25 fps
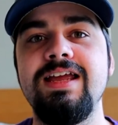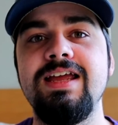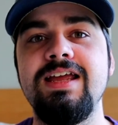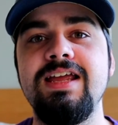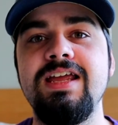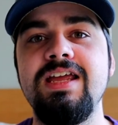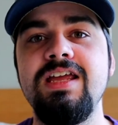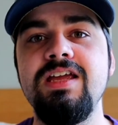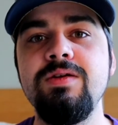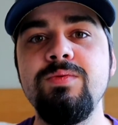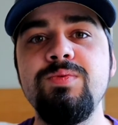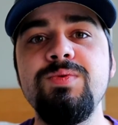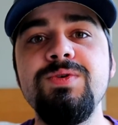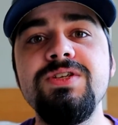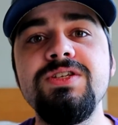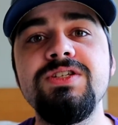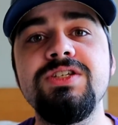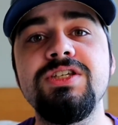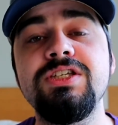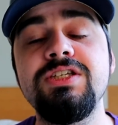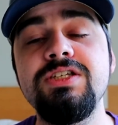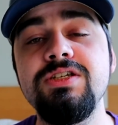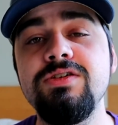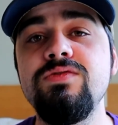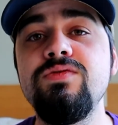he was
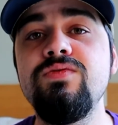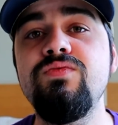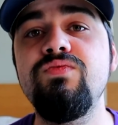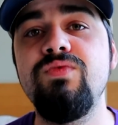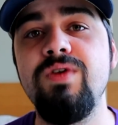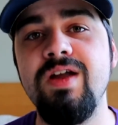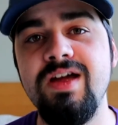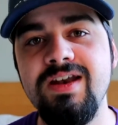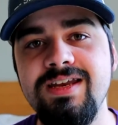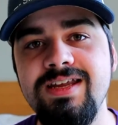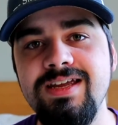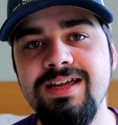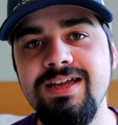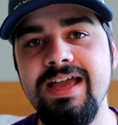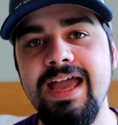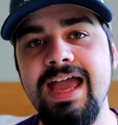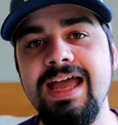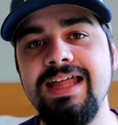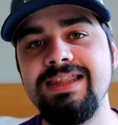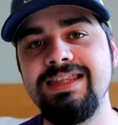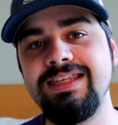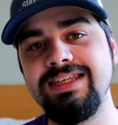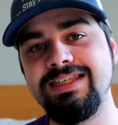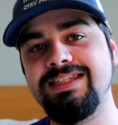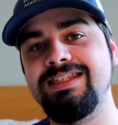still running
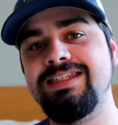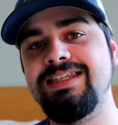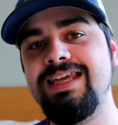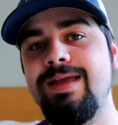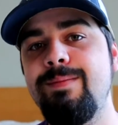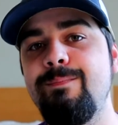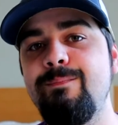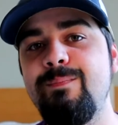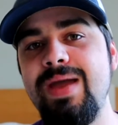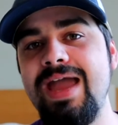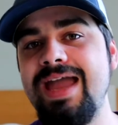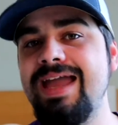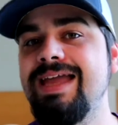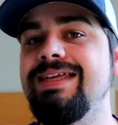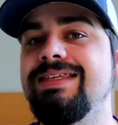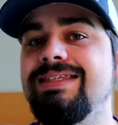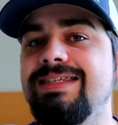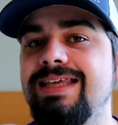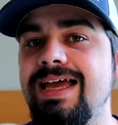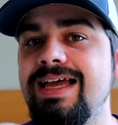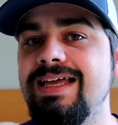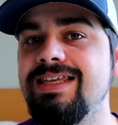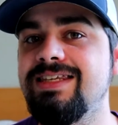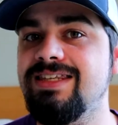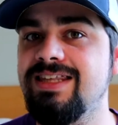at the same
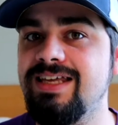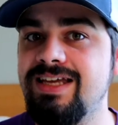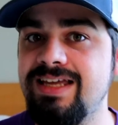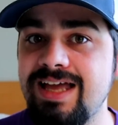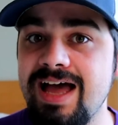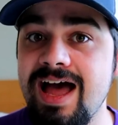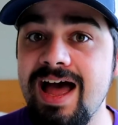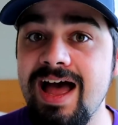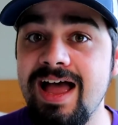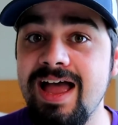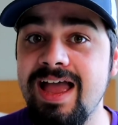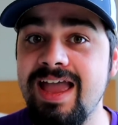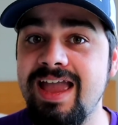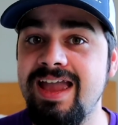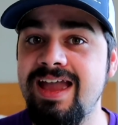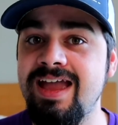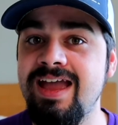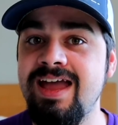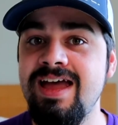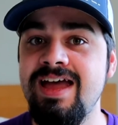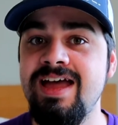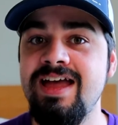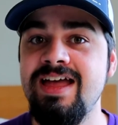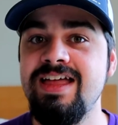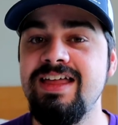pace as the guy
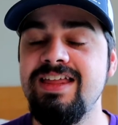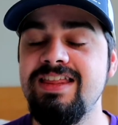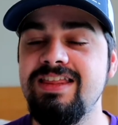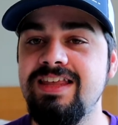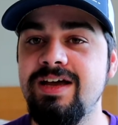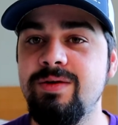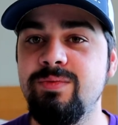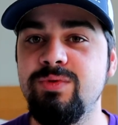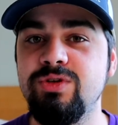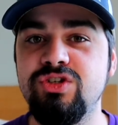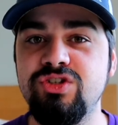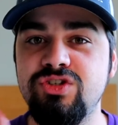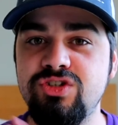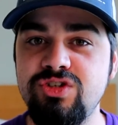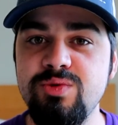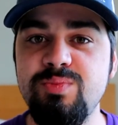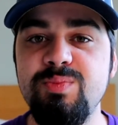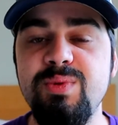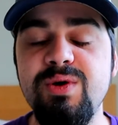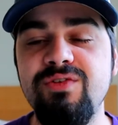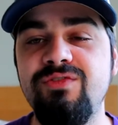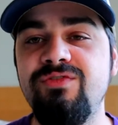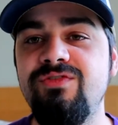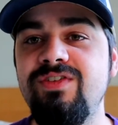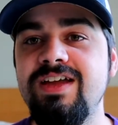that was
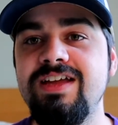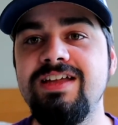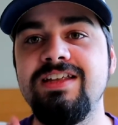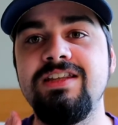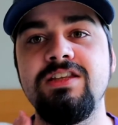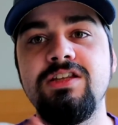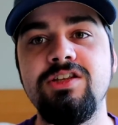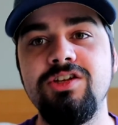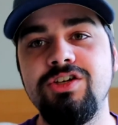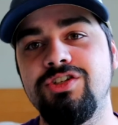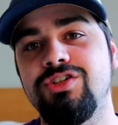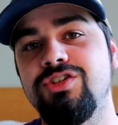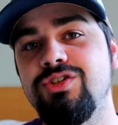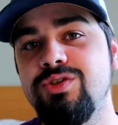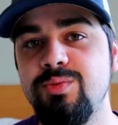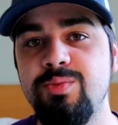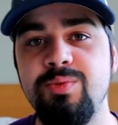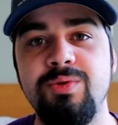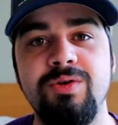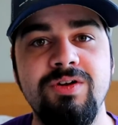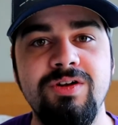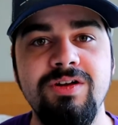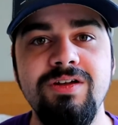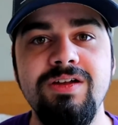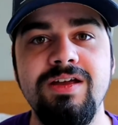super fit and looked
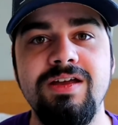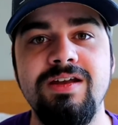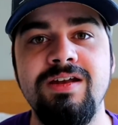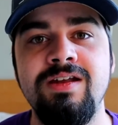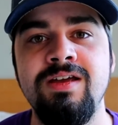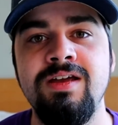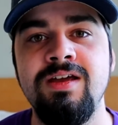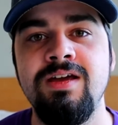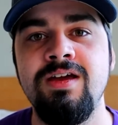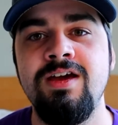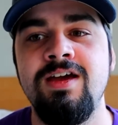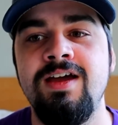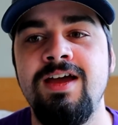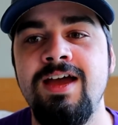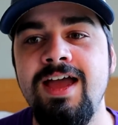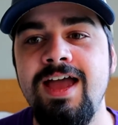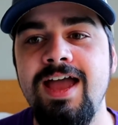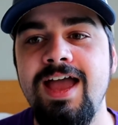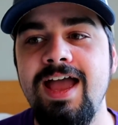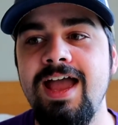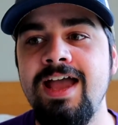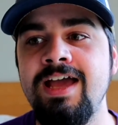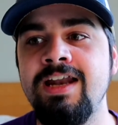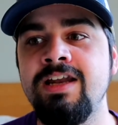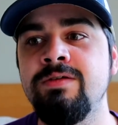super good.
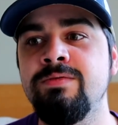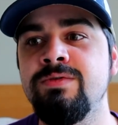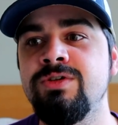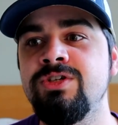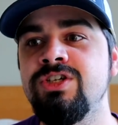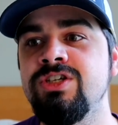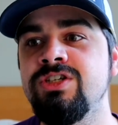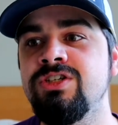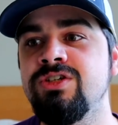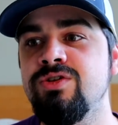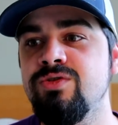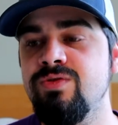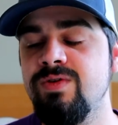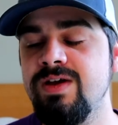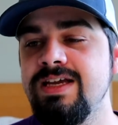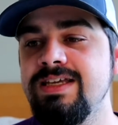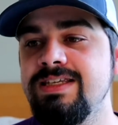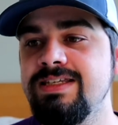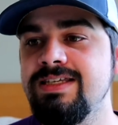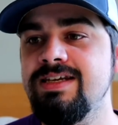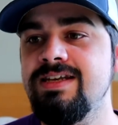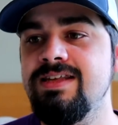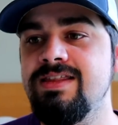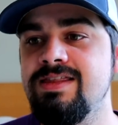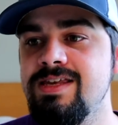And it was just
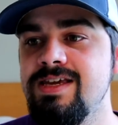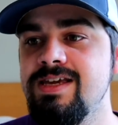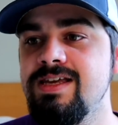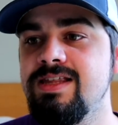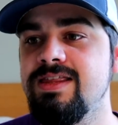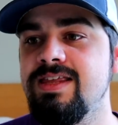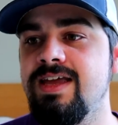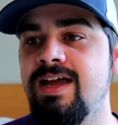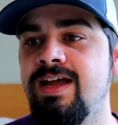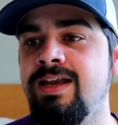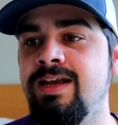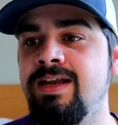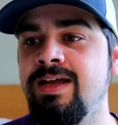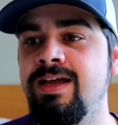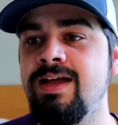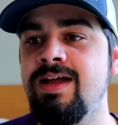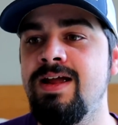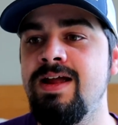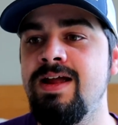crazy to think that